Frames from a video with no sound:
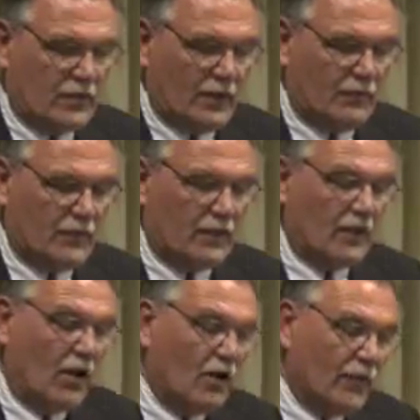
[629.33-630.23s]
that
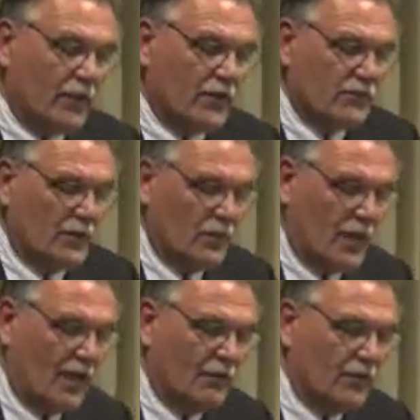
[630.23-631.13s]
the golf industry would
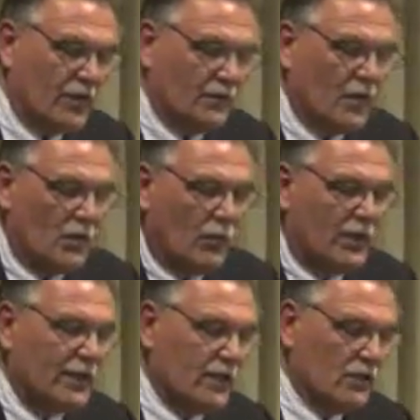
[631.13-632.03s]
have in them. We
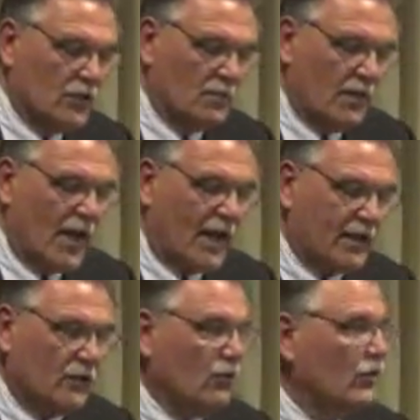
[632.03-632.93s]
needed to look back
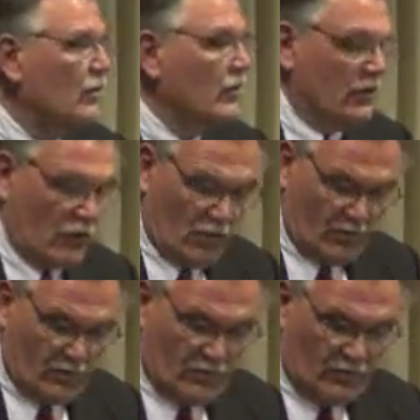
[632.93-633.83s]
in order to
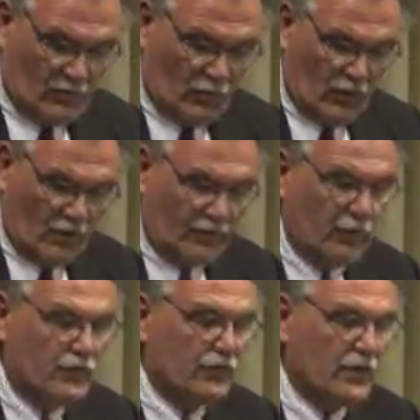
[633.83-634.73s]
determine where our future